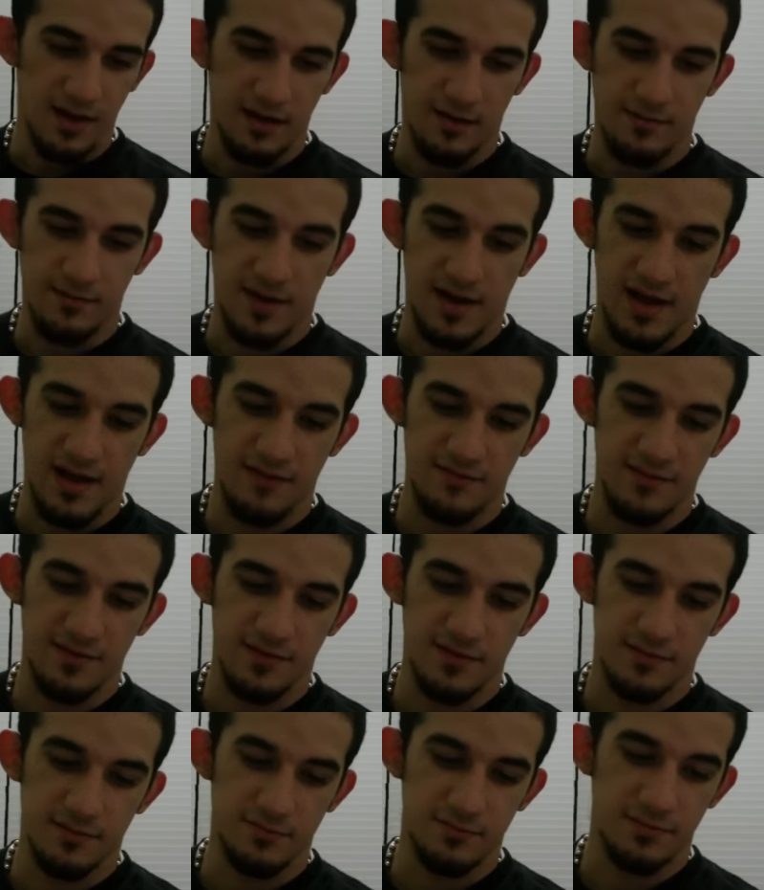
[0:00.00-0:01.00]
Um, I have
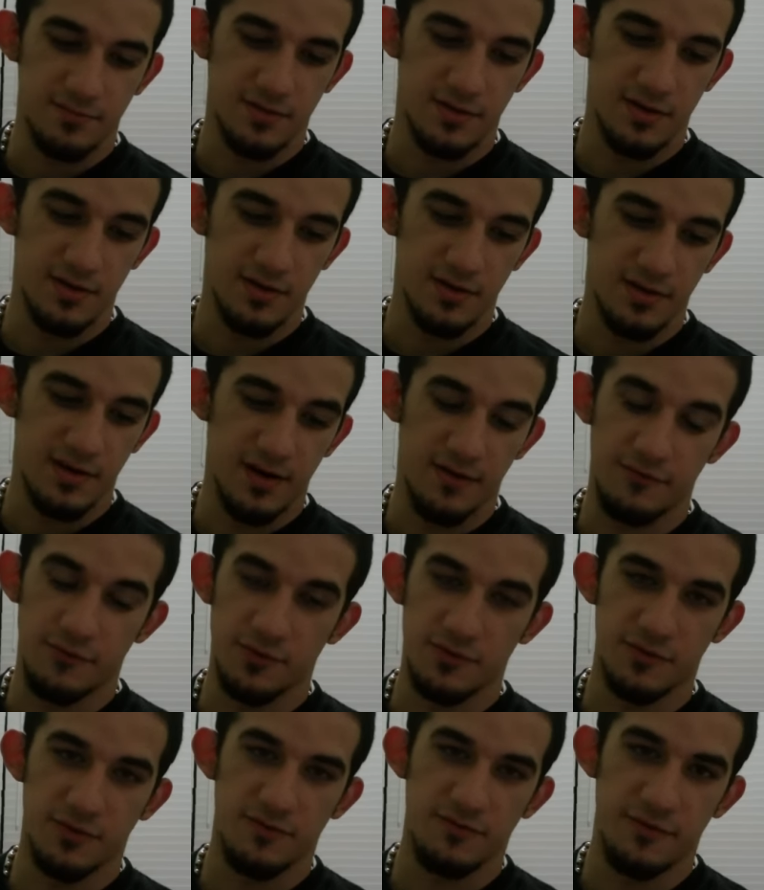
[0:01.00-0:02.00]
the, the Air
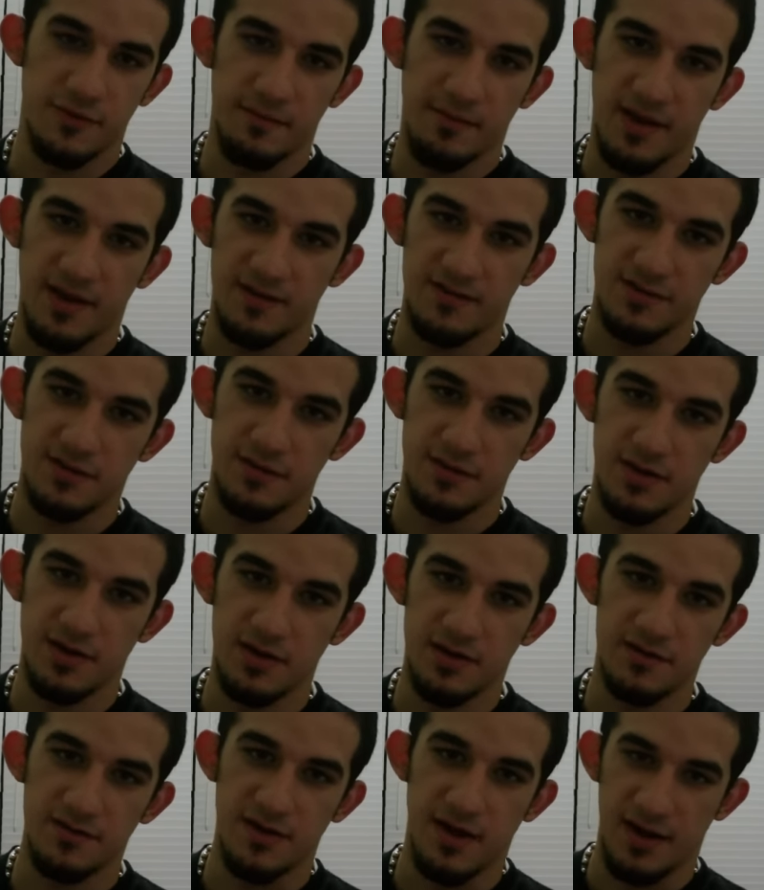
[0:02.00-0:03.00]
Force One for the past two
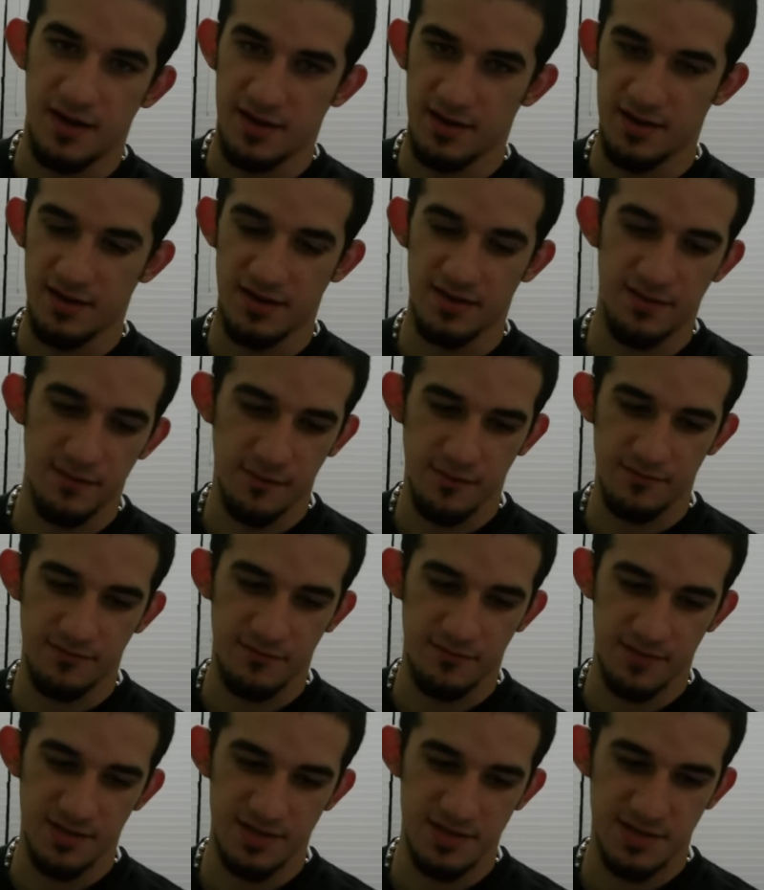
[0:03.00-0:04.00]
years. I didn't get the one
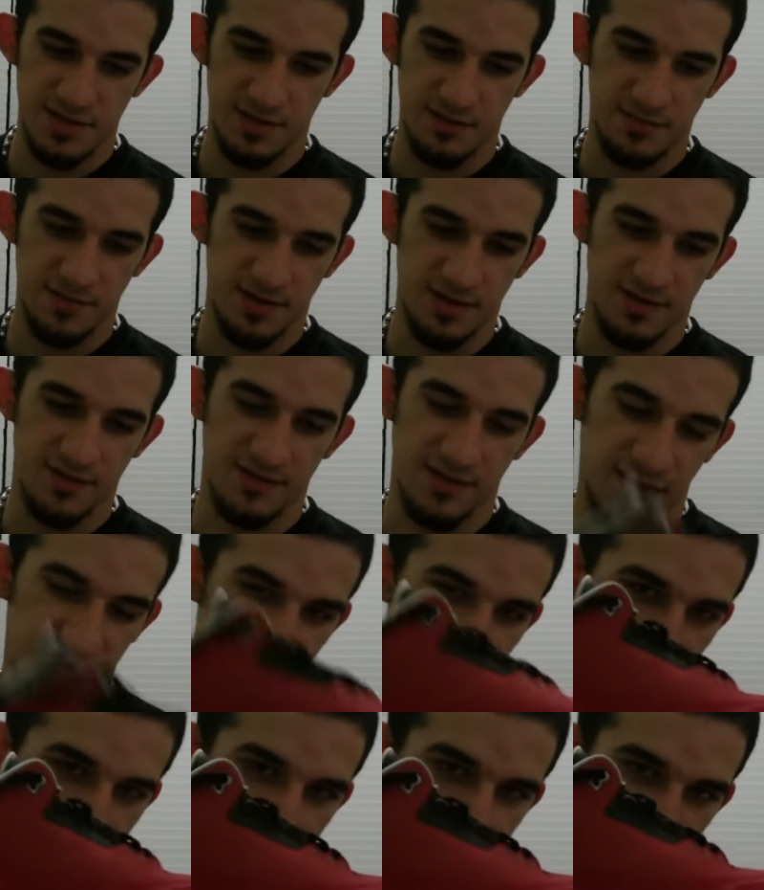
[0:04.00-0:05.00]
from this year because
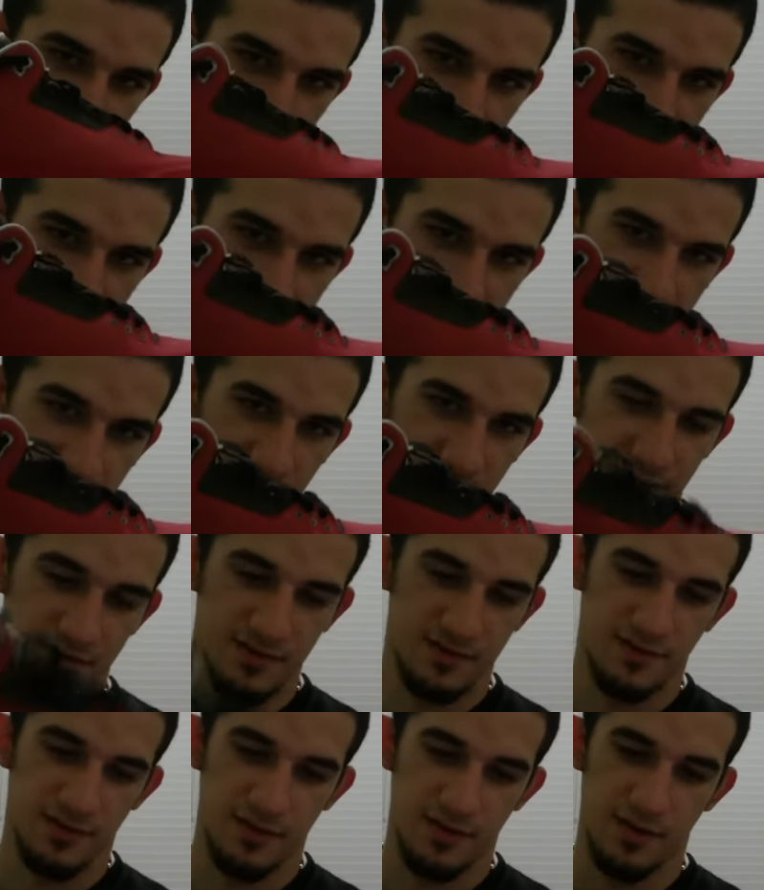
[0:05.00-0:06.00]
I like this shoe
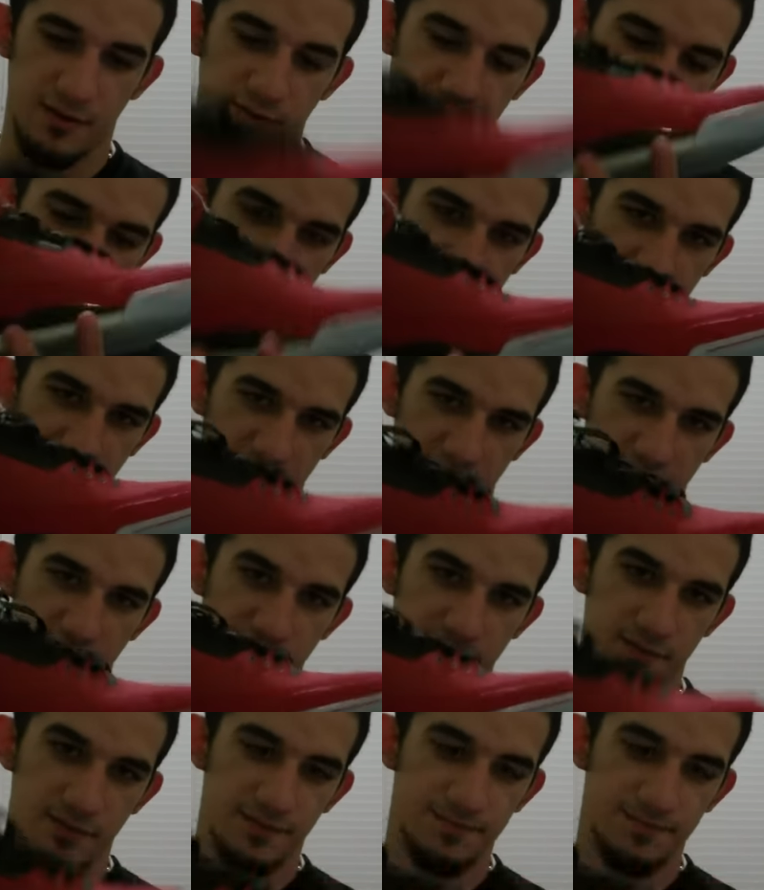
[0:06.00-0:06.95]
better, so I went ahead and got